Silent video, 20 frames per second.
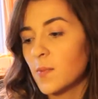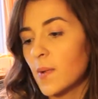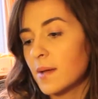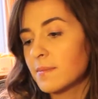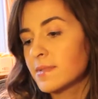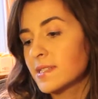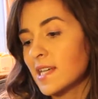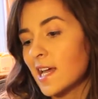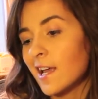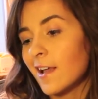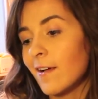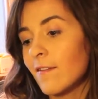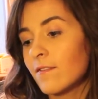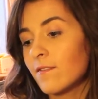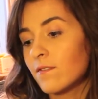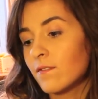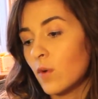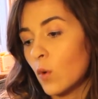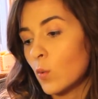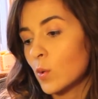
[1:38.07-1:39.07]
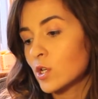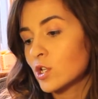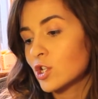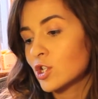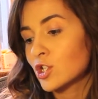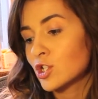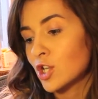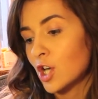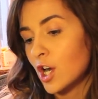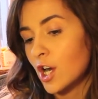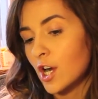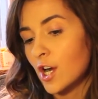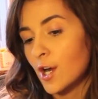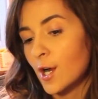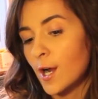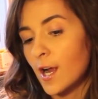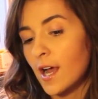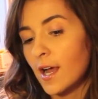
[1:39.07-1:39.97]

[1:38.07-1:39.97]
website for sure.